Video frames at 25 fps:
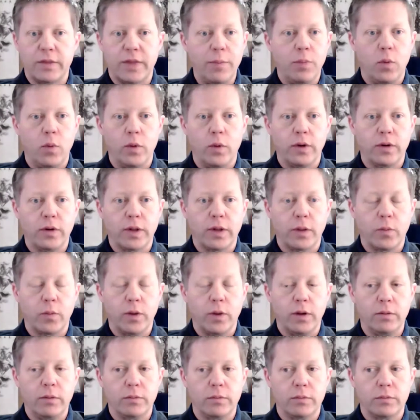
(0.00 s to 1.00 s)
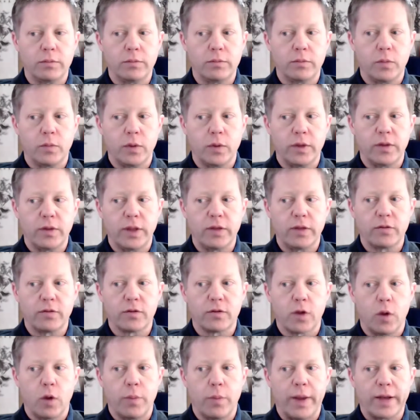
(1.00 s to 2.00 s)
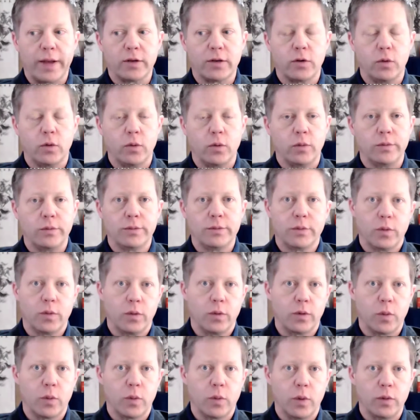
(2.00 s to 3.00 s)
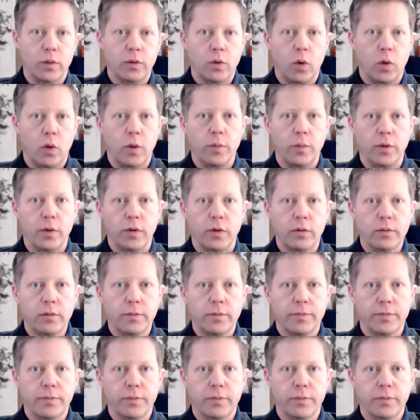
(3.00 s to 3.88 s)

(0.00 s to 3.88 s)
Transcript: point you're like well when things go back to quote unquote normal